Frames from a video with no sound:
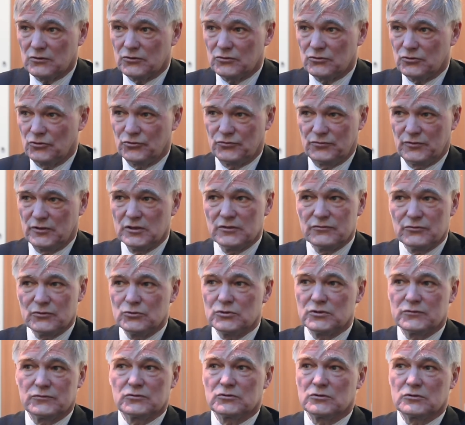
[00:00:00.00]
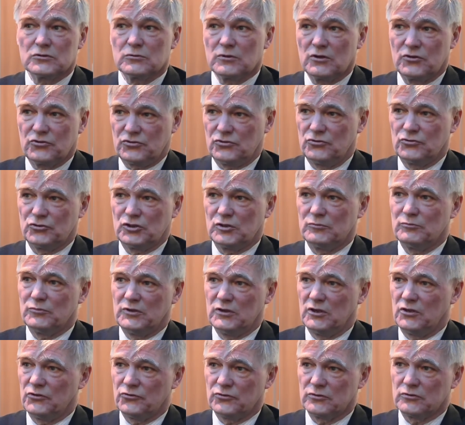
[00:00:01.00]
because very few difficult questions can
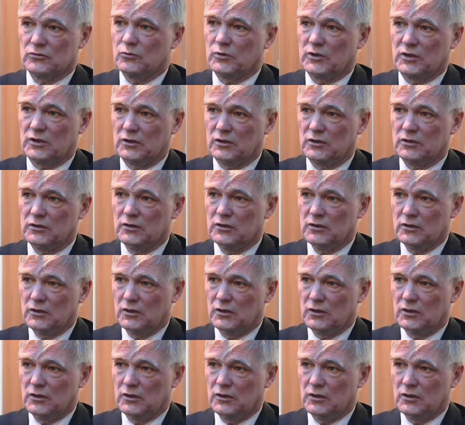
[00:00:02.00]
be answered quickly,